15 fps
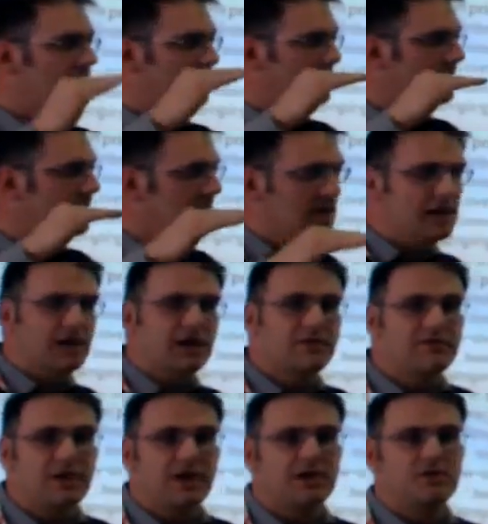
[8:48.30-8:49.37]
uh, uh,
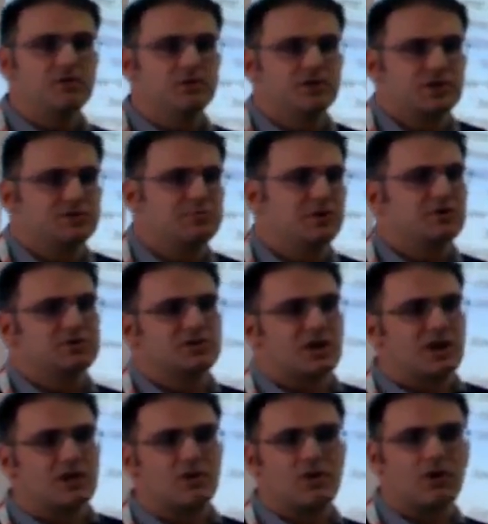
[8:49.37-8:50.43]
value, just because there
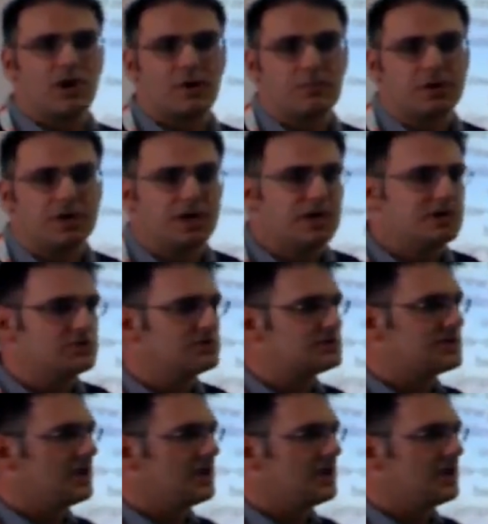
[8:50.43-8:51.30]
are no applications.